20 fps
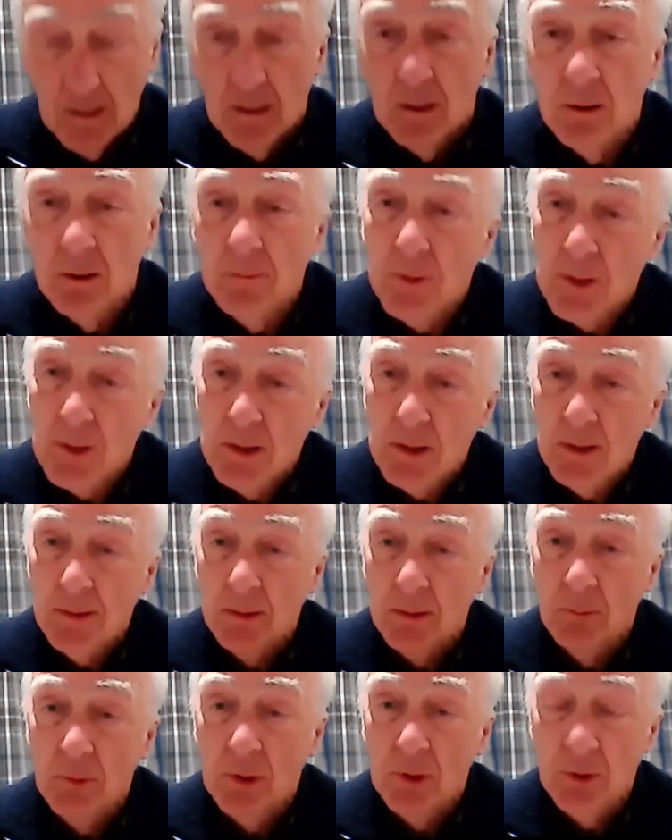And obviously, I
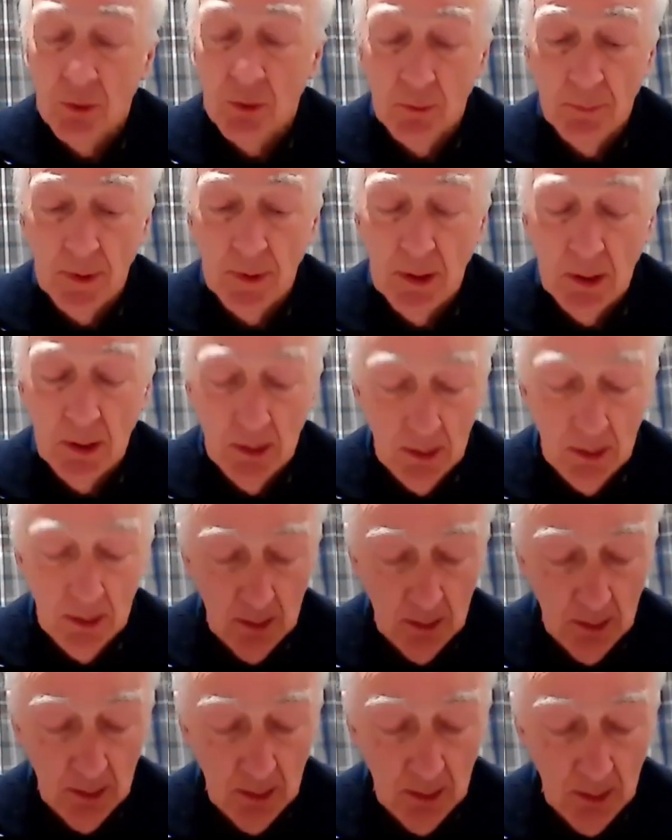think we should be
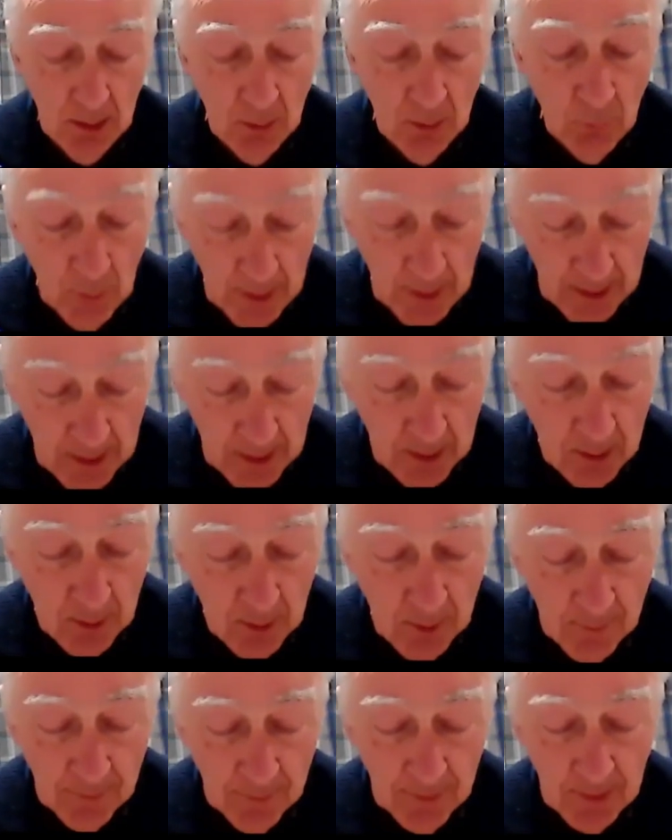aware
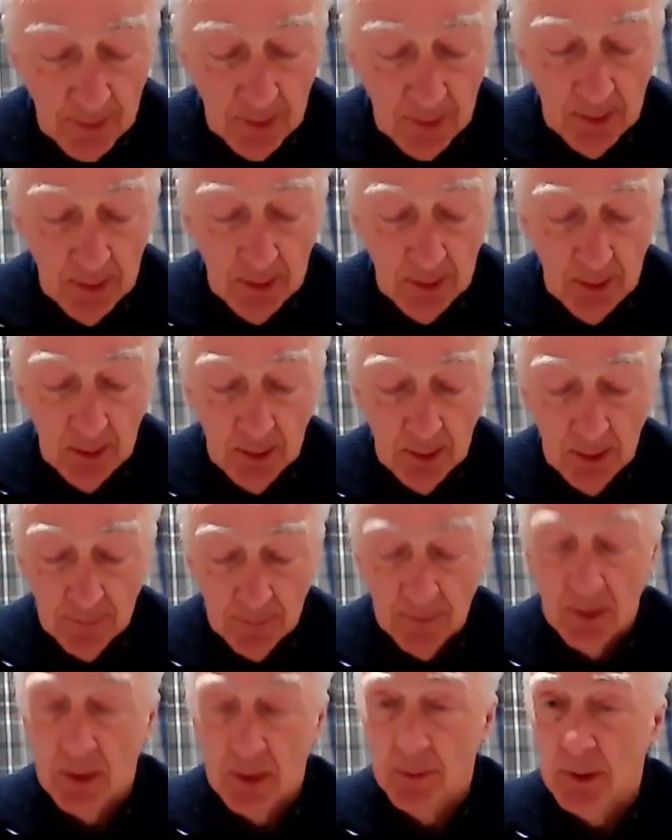of the
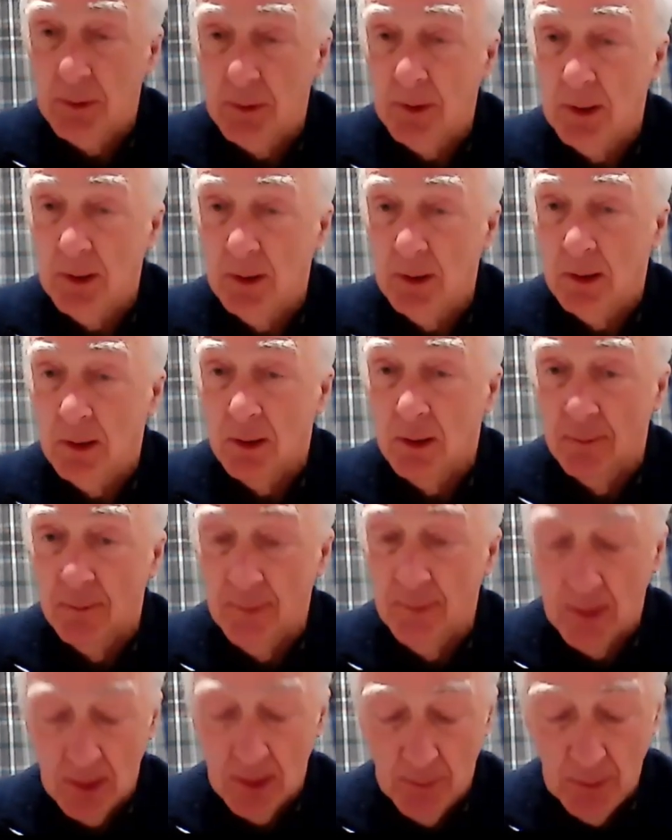difference between the
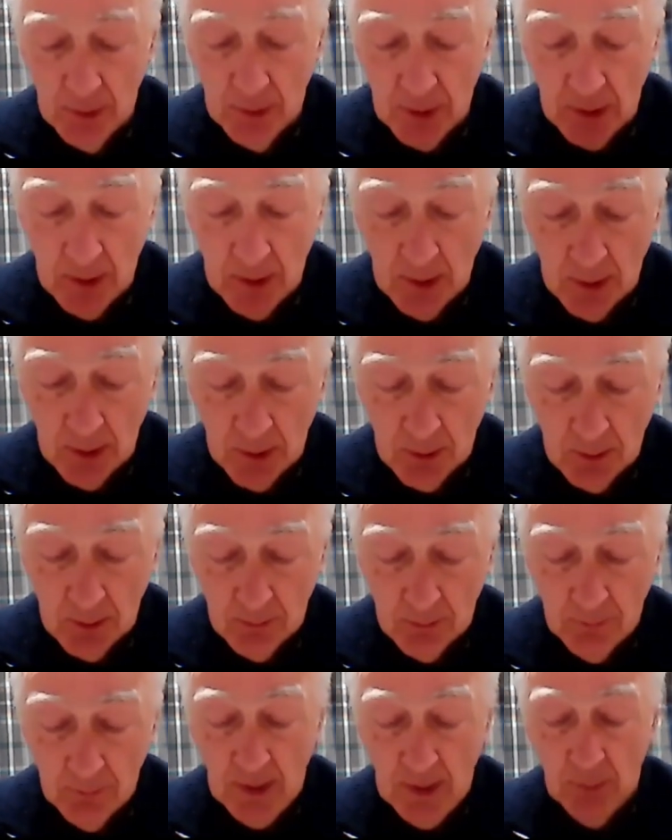visible
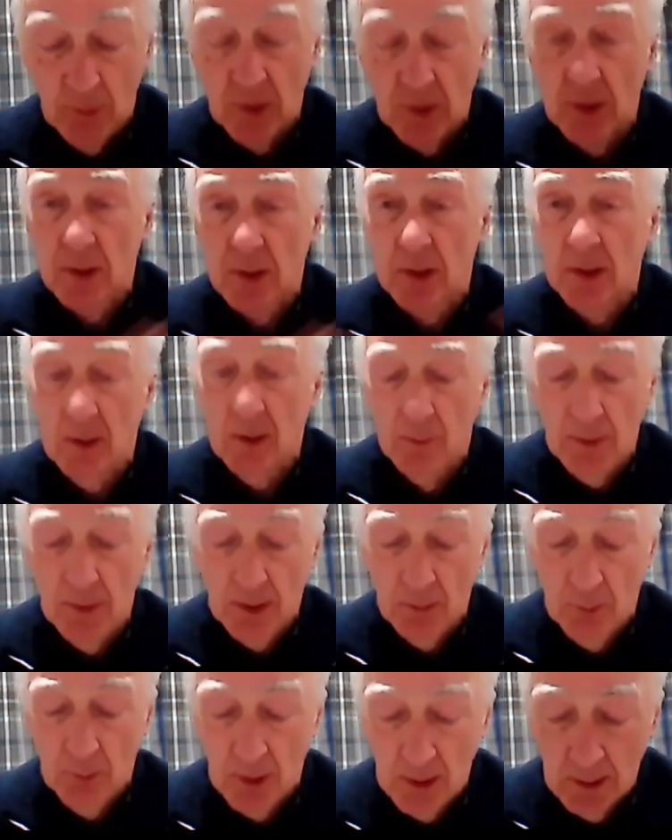church, that which is seen by
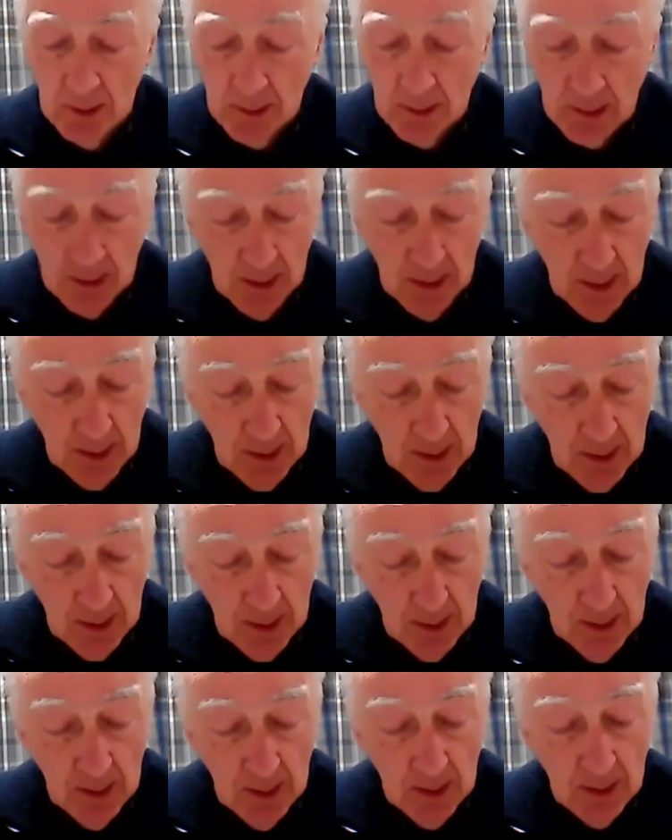the world,
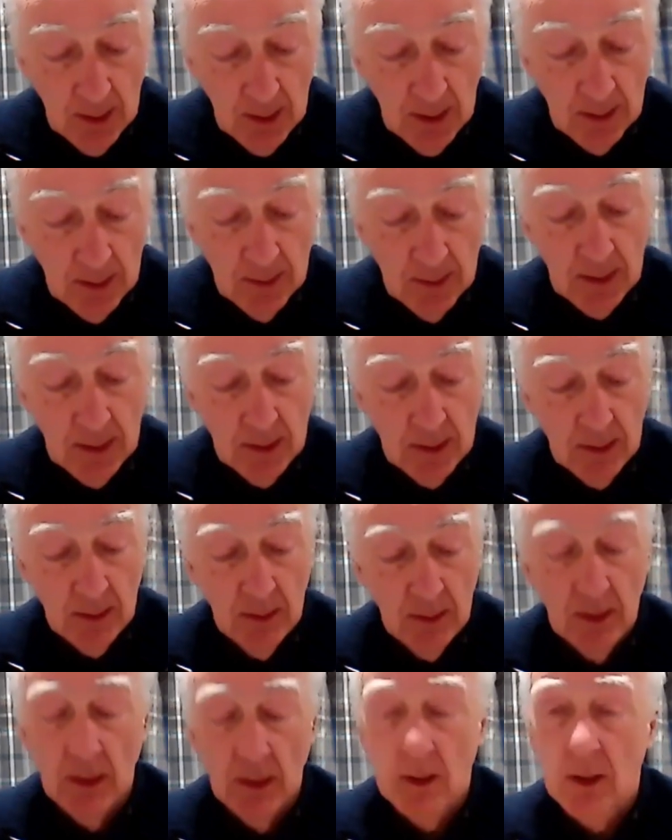and that
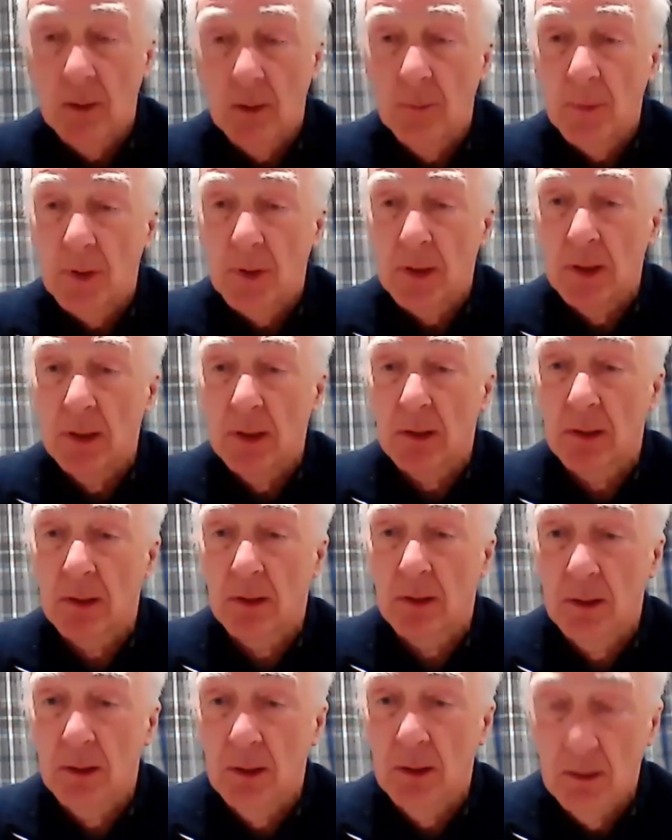
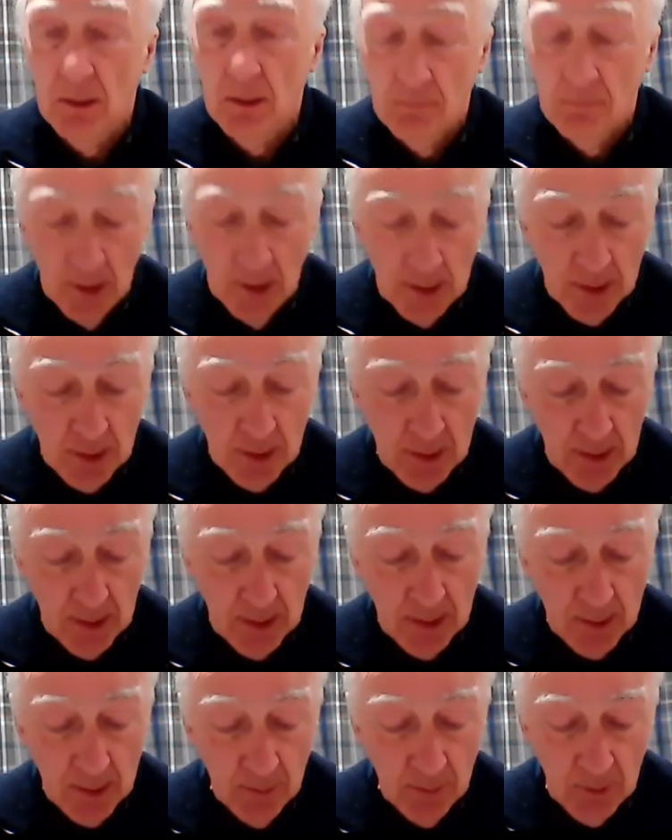encompasses the religious
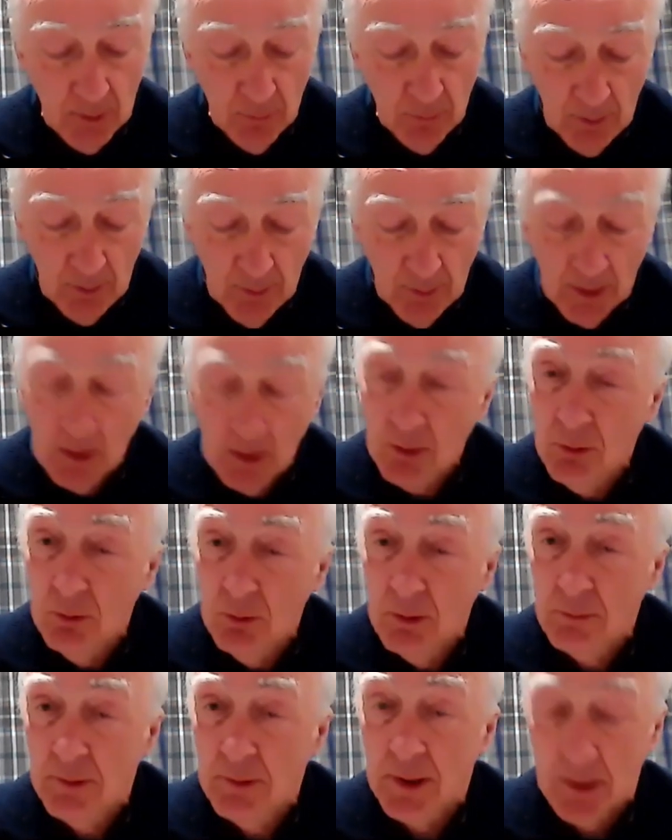system that we might
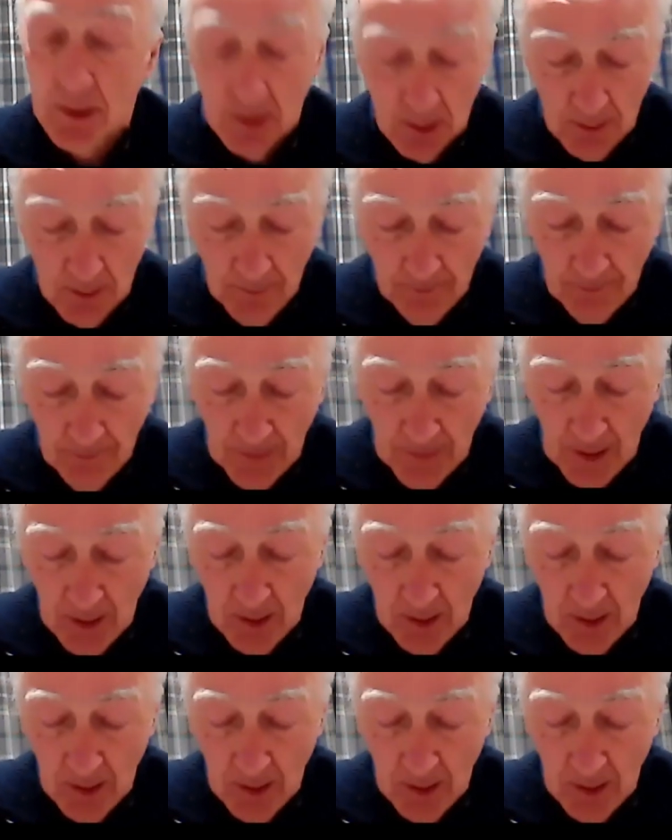call Christendom,